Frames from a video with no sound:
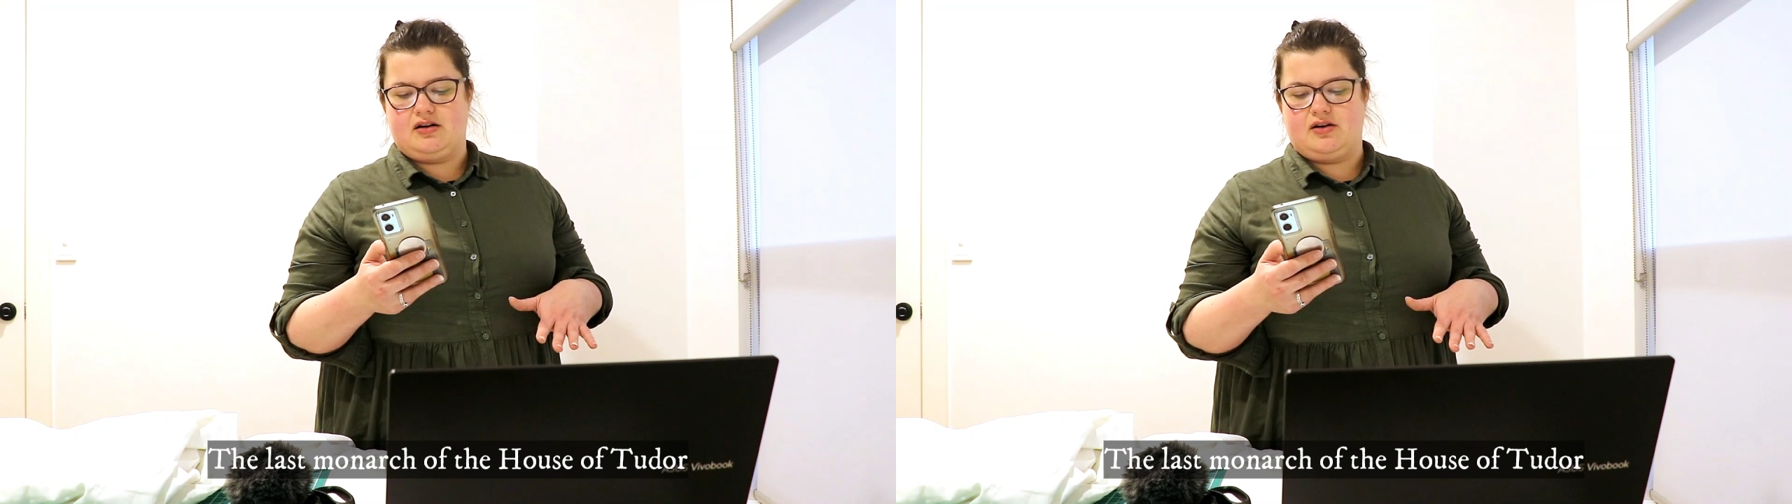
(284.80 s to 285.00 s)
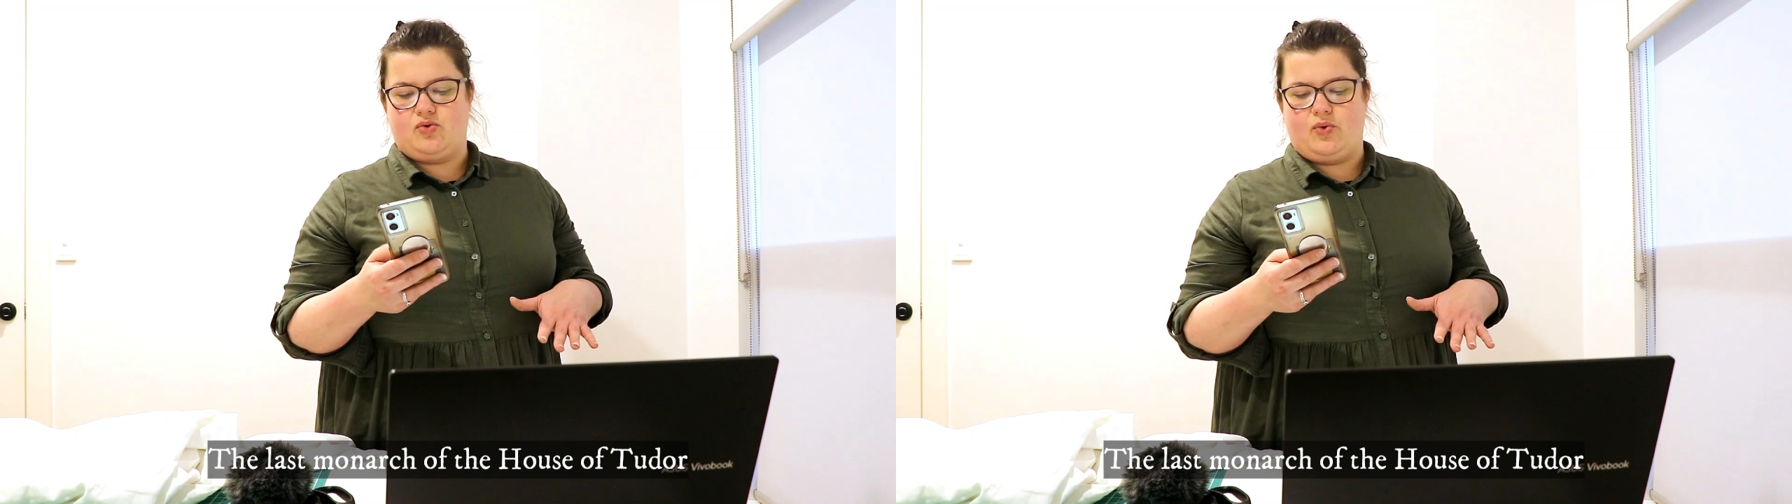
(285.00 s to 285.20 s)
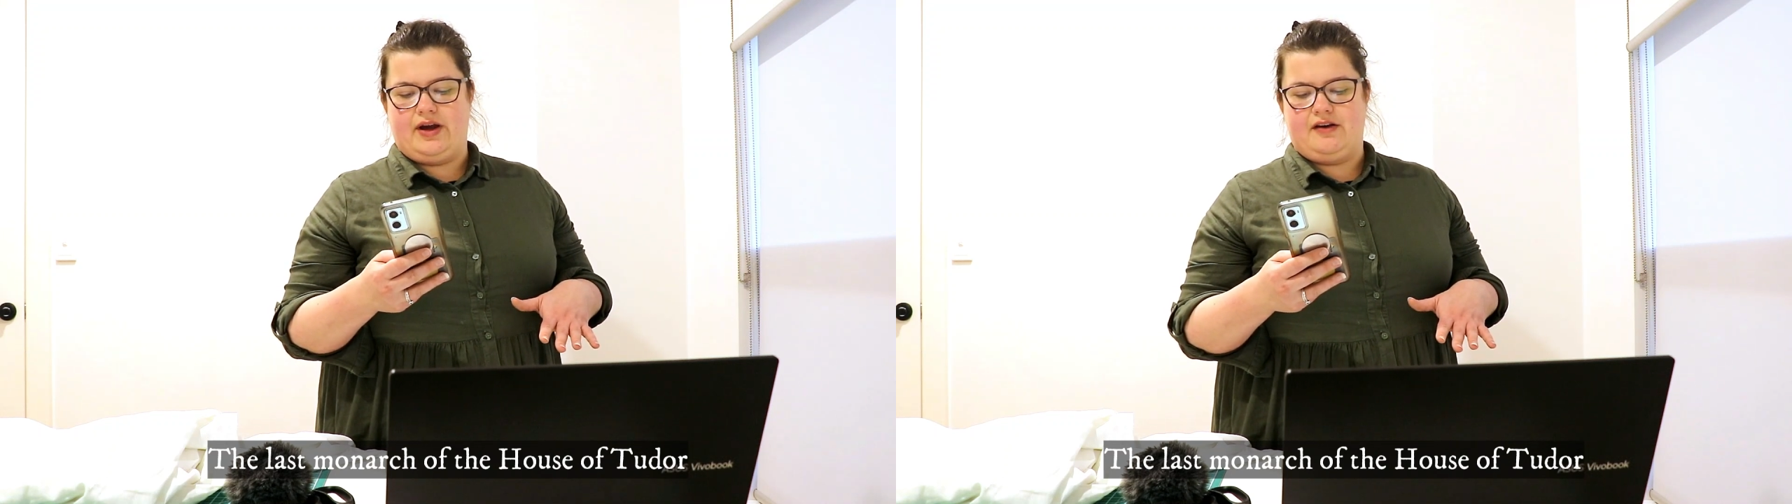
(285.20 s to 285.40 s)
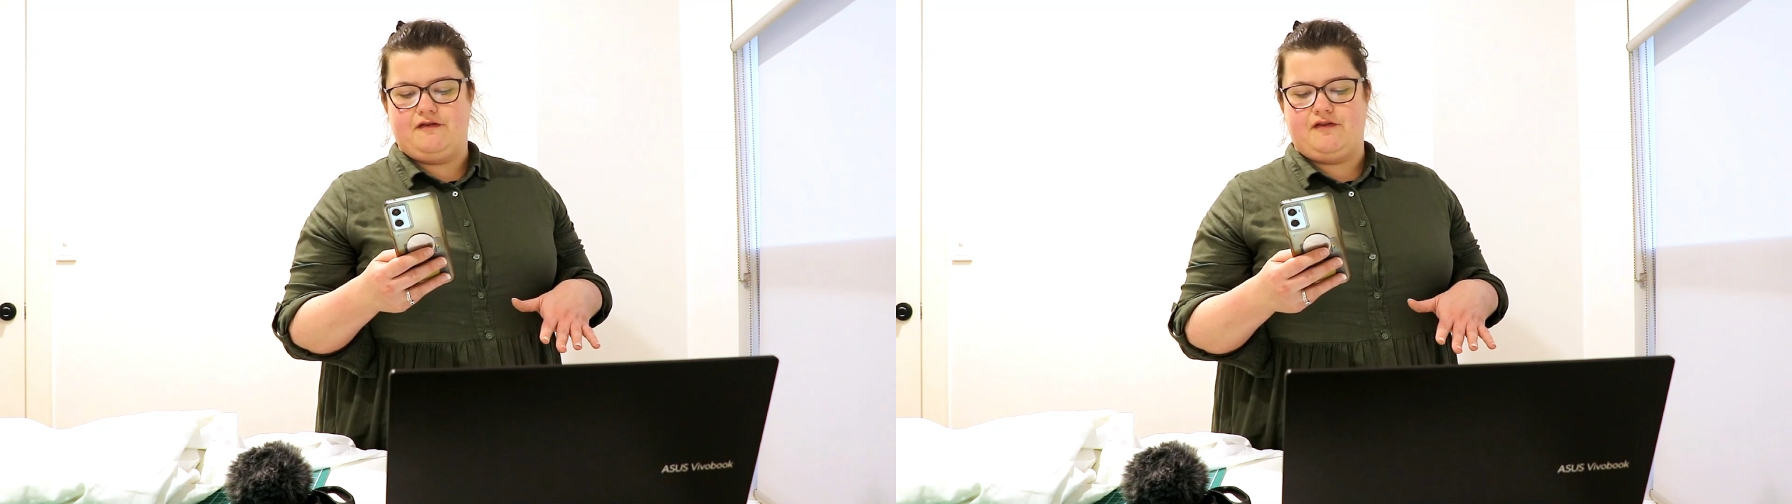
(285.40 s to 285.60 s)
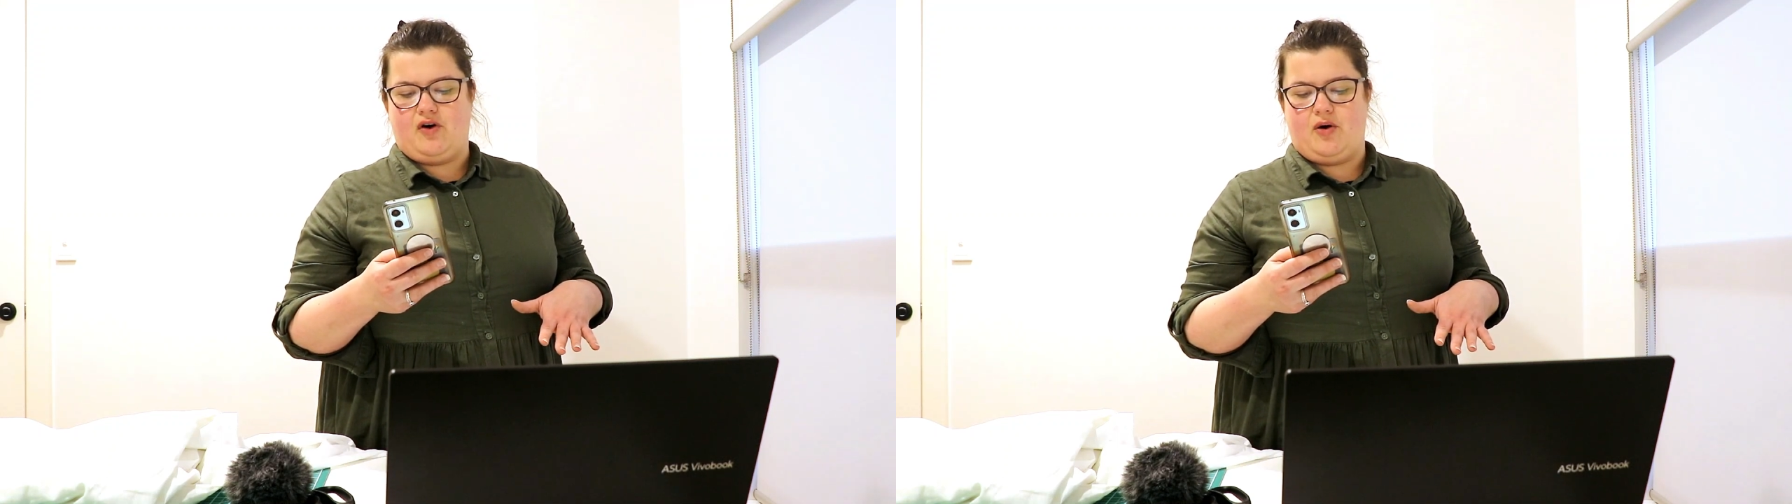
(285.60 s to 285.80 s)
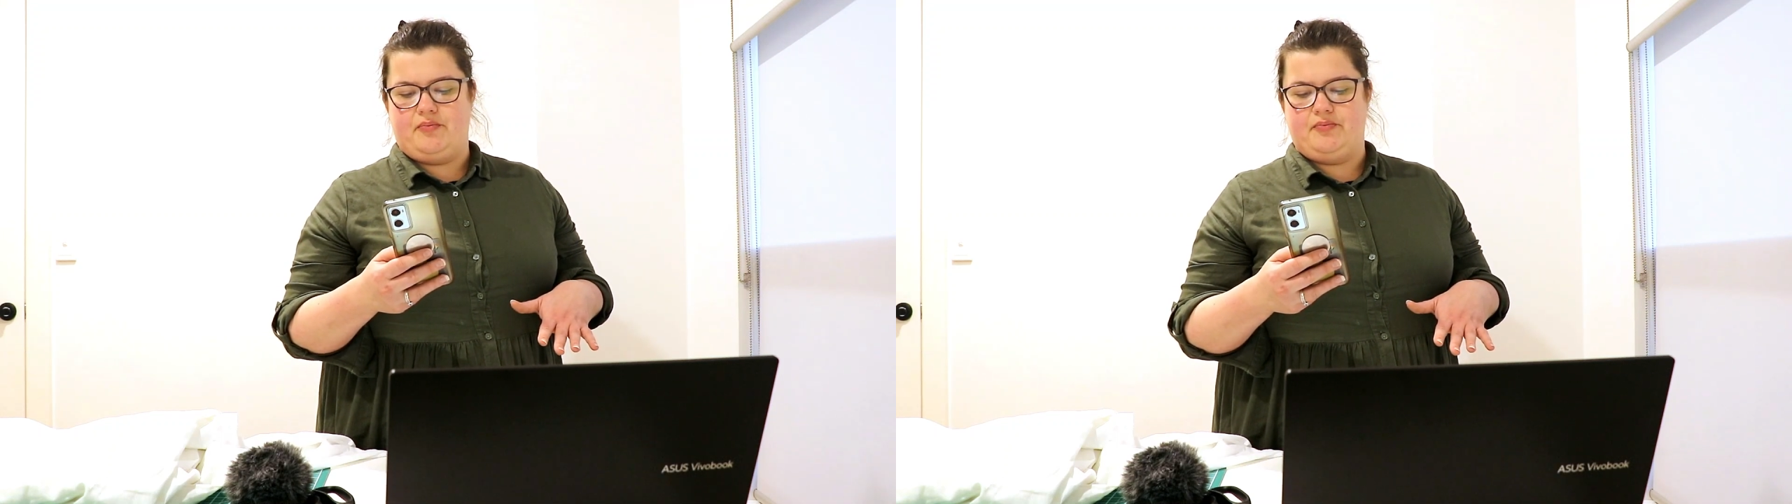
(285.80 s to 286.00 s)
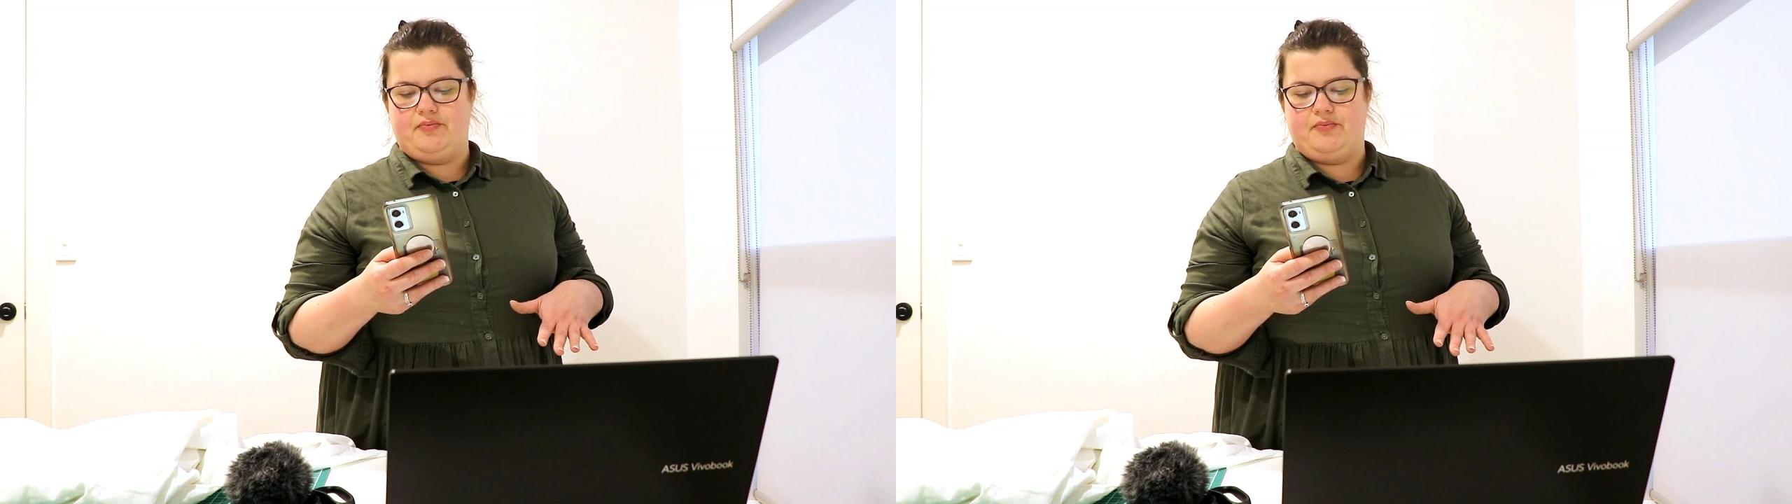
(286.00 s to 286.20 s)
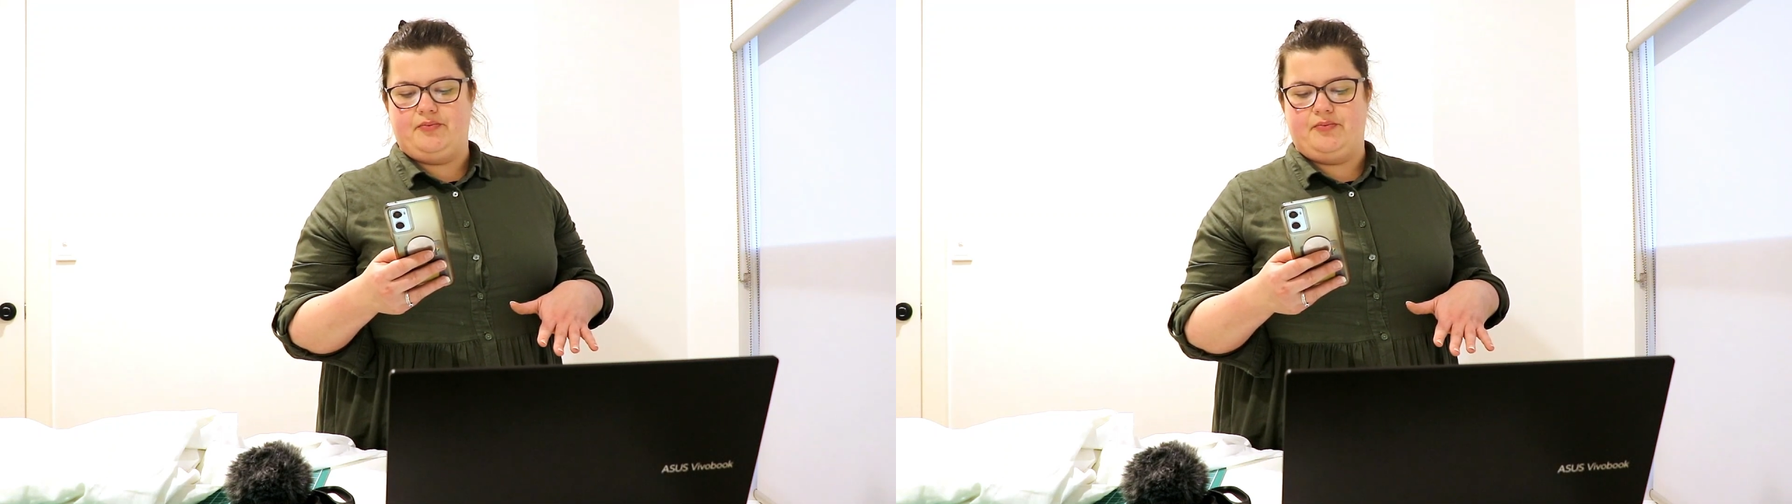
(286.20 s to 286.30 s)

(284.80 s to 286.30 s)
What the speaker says: queen from